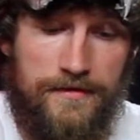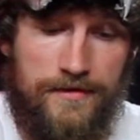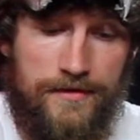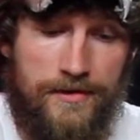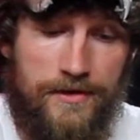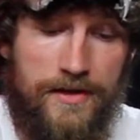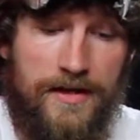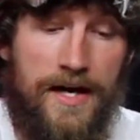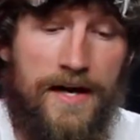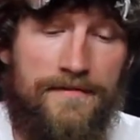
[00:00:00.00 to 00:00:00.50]

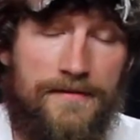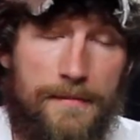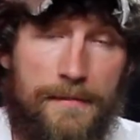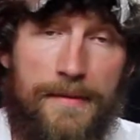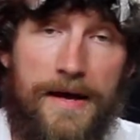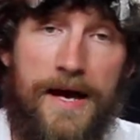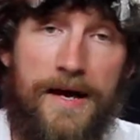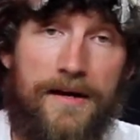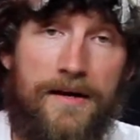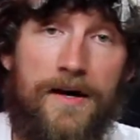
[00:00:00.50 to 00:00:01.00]
you're going to have to
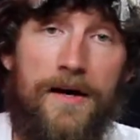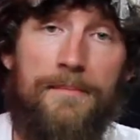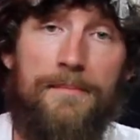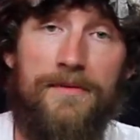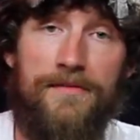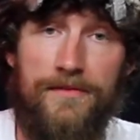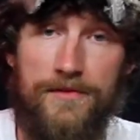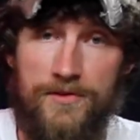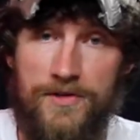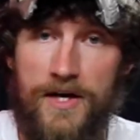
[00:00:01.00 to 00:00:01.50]
back
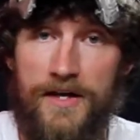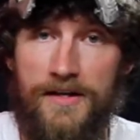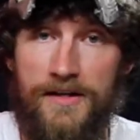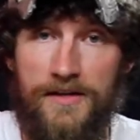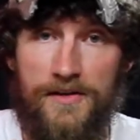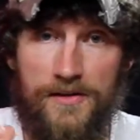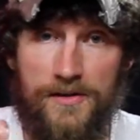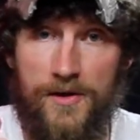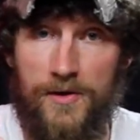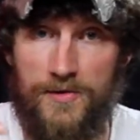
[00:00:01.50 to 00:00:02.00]
up if you're trying
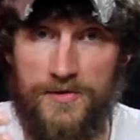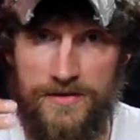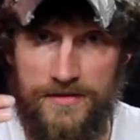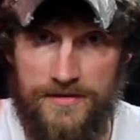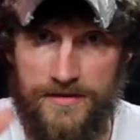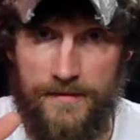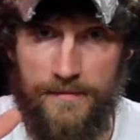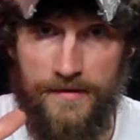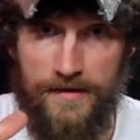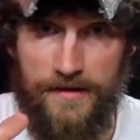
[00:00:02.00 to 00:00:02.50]
to get close to
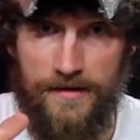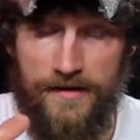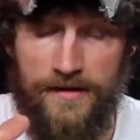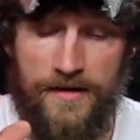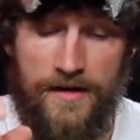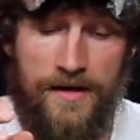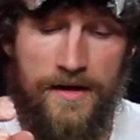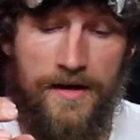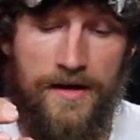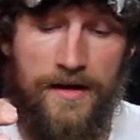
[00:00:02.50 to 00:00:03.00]
something,
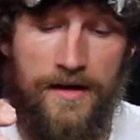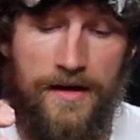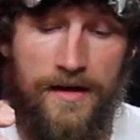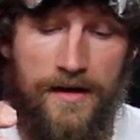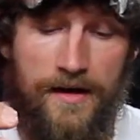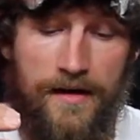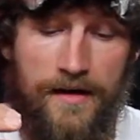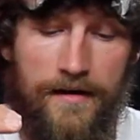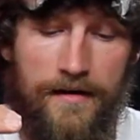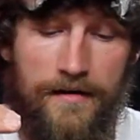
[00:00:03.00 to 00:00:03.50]

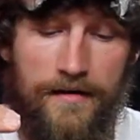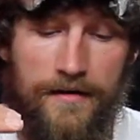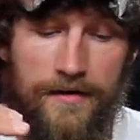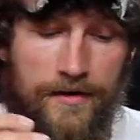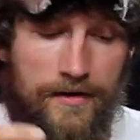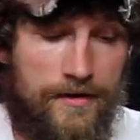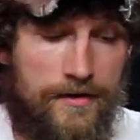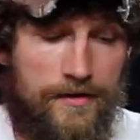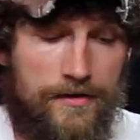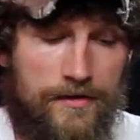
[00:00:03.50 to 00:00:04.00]
uh,
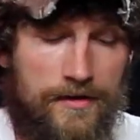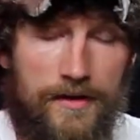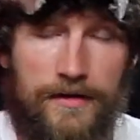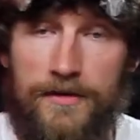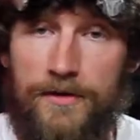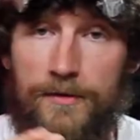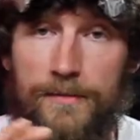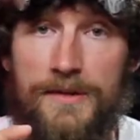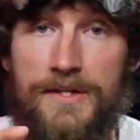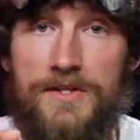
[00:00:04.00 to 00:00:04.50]
or you'll
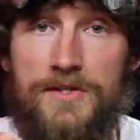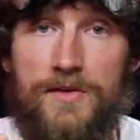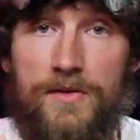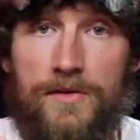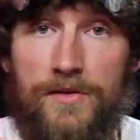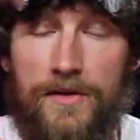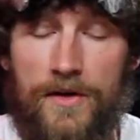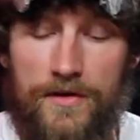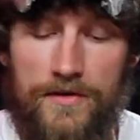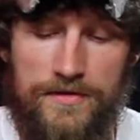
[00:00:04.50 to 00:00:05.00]
get you'll be
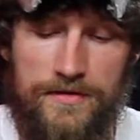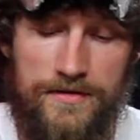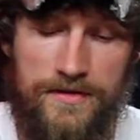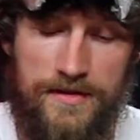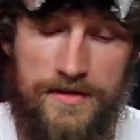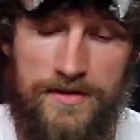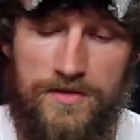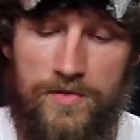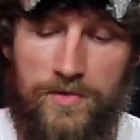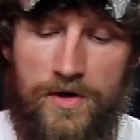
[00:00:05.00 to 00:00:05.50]
too close.
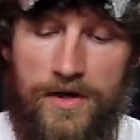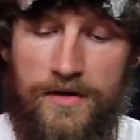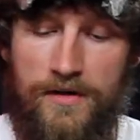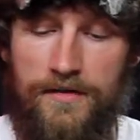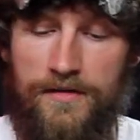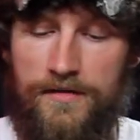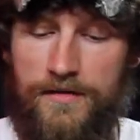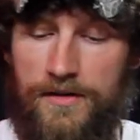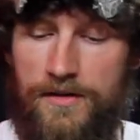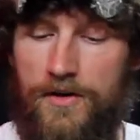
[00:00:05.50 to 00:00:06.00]
This
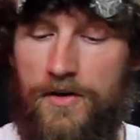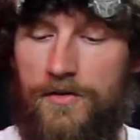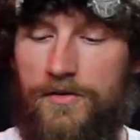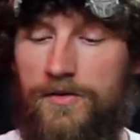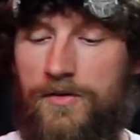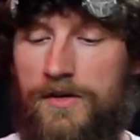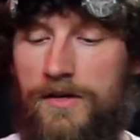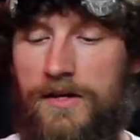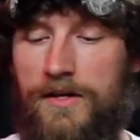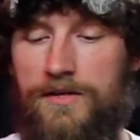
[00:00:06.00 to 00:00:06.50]
one, you know,
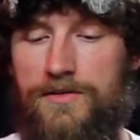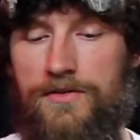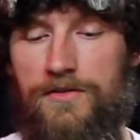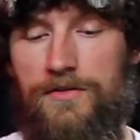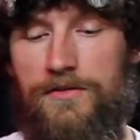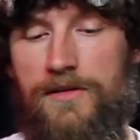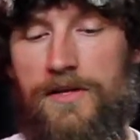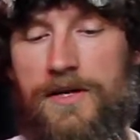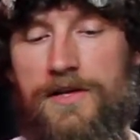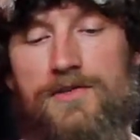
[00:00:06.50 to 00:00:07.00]
you can get
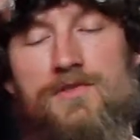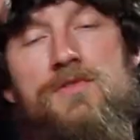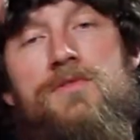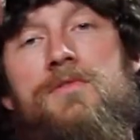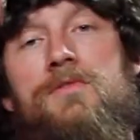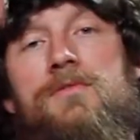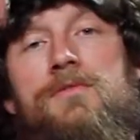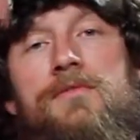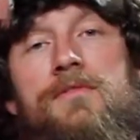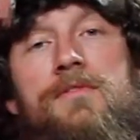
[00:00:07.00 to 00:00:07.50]
your lens
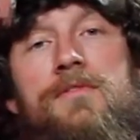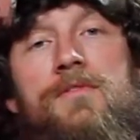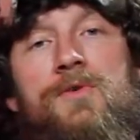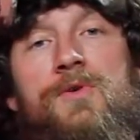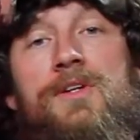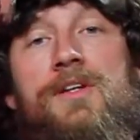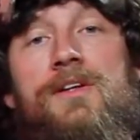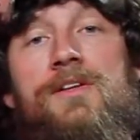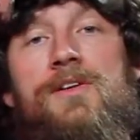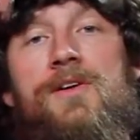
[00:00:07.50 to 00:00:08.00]

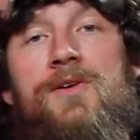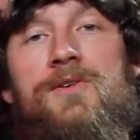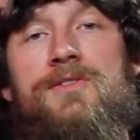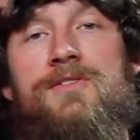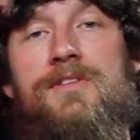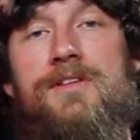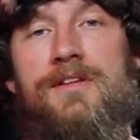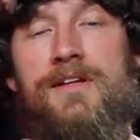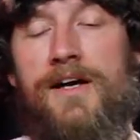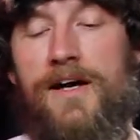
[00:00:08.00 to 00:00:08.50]
really close
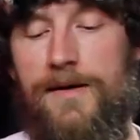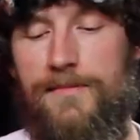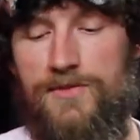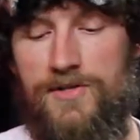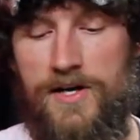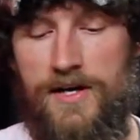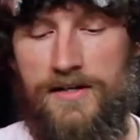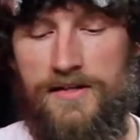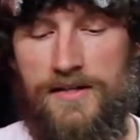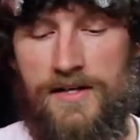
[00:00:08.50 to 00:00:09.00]
to the
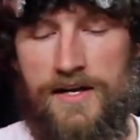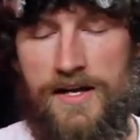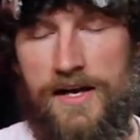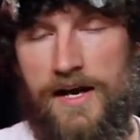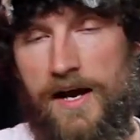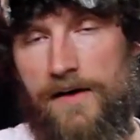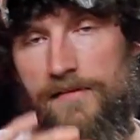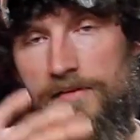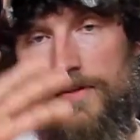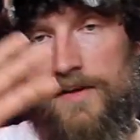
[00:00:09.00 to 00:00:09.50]
object.
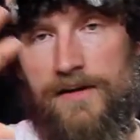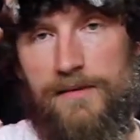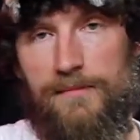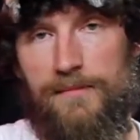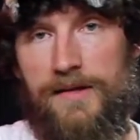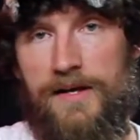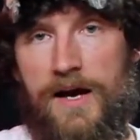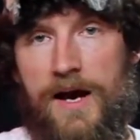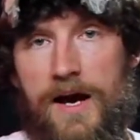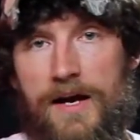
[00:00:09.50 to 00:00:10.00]

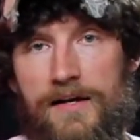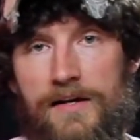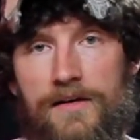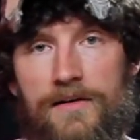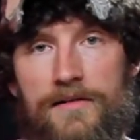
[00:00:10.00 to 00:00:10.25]
Everything behind